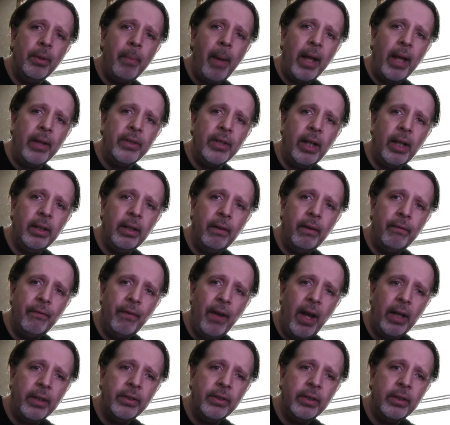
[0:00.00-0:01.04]
the Mandela
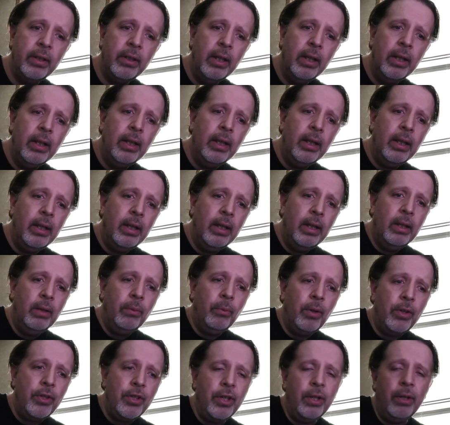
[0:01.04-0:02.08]
effect,
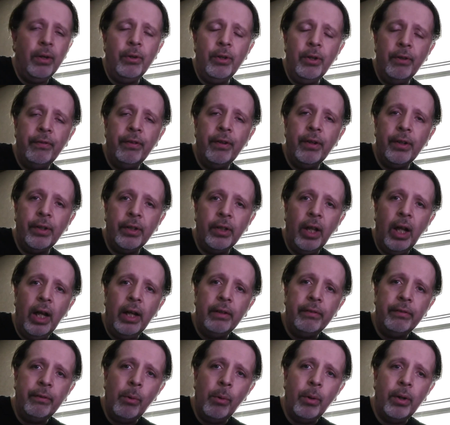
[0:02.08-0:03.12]
which, you know, you've heard a lot,
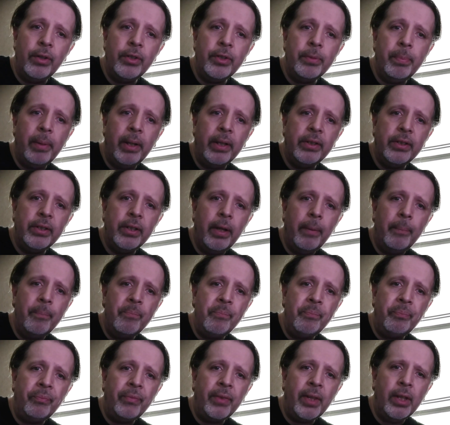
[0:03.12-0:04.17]
of course, but
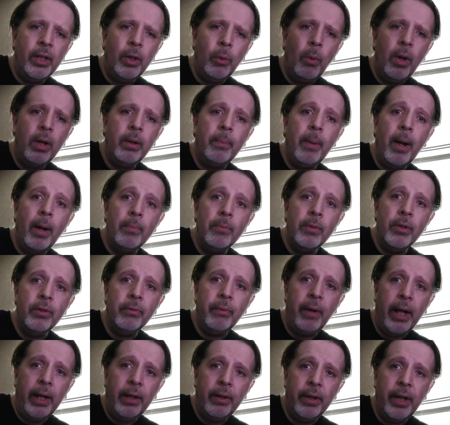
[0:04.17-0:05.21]
the one about
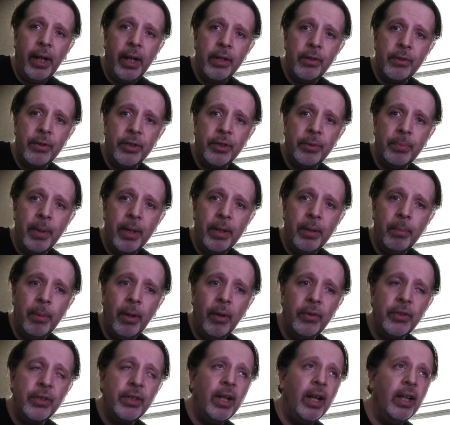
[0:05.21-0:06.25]
Moonraker interests me the
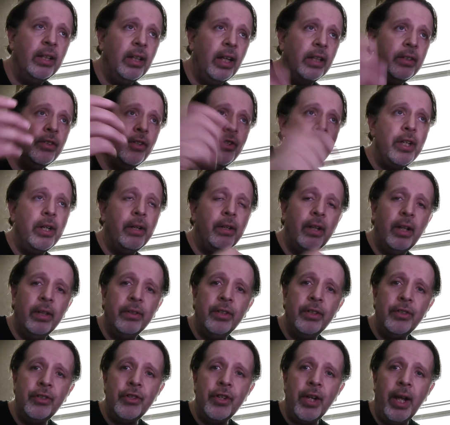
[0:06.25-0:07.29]
most, and I'd like to share it on
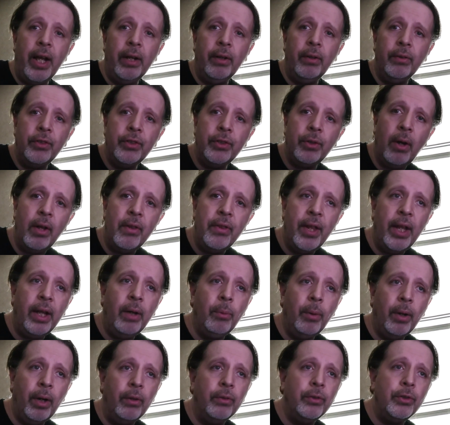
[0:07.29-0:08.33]
this channel, so I think
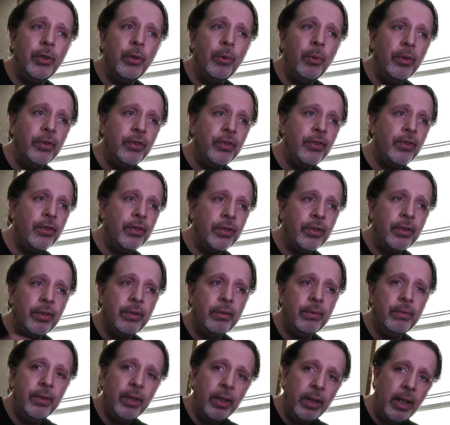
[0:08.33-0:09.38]
what I'll do is just
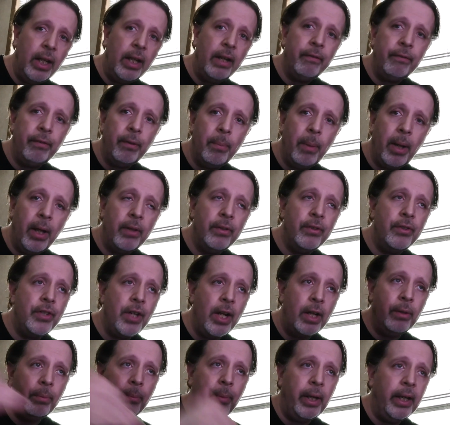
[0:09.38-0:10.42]
delete it from my other
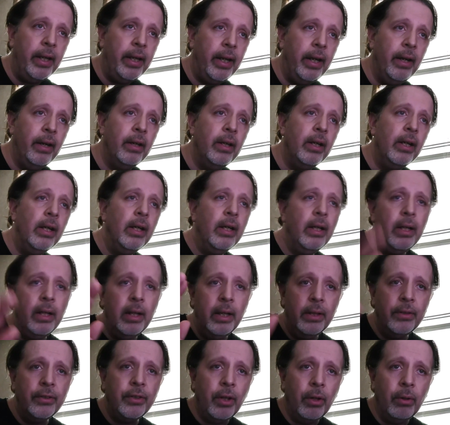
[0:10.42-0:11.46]
channel and bring it here.
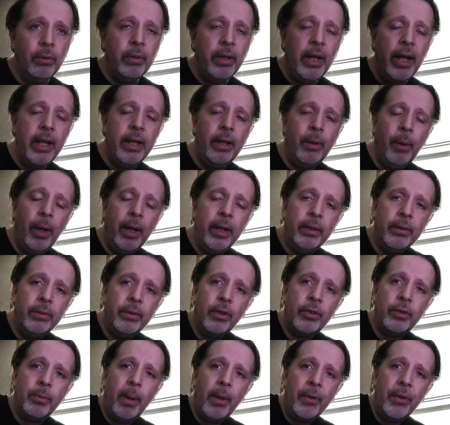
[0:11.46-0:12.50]
So, anyway,
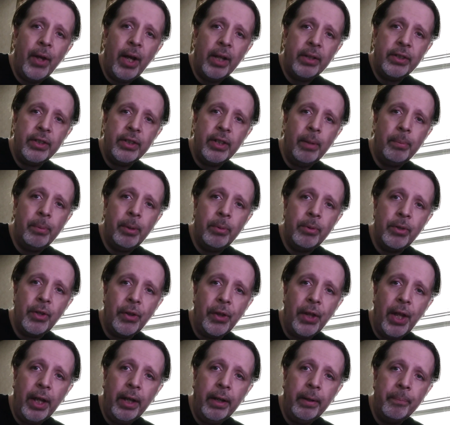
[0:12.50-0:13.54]
those are my thoughts. Tell me what you
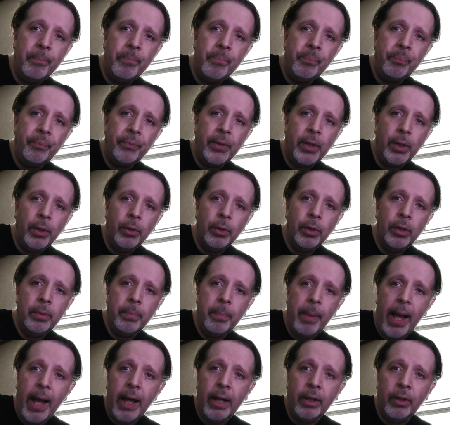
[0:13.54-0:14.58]
think. Good,
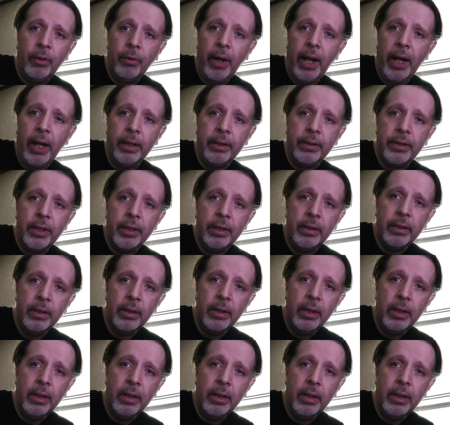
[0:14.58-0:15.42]
bad, great.